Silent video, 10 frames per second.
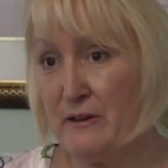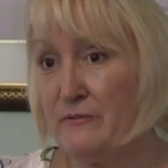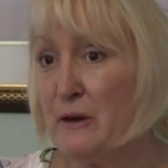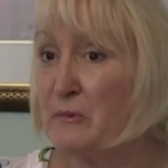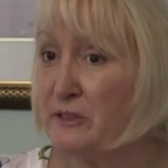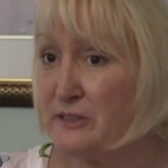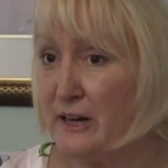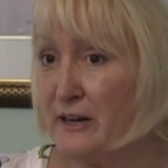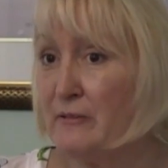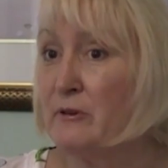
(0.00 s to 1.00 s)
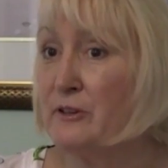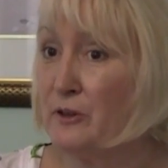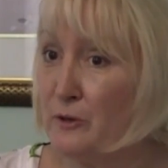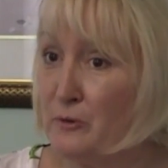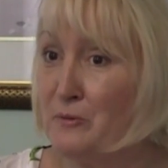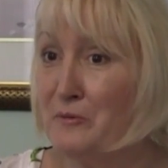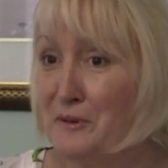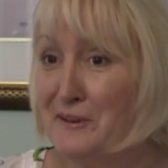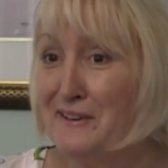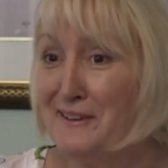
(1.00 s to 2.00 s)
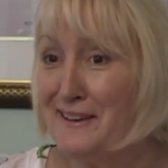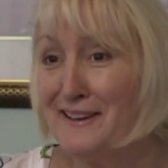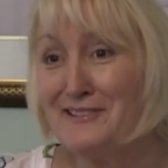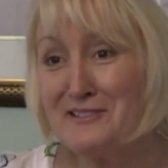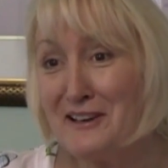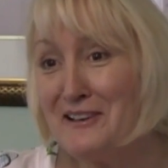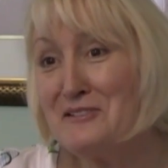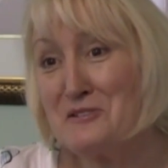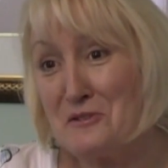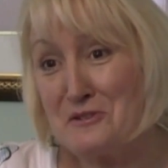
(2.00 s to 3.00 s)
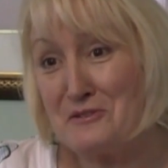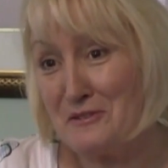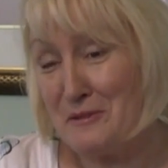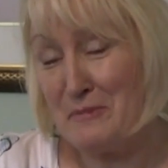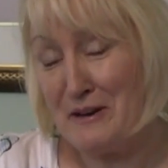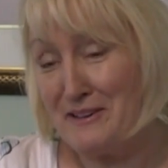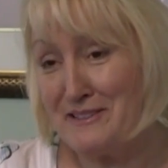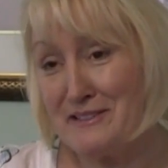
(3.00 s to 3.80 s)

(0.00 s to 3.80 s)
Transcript: If I'm going to die, I want to go And I kind of joked about it.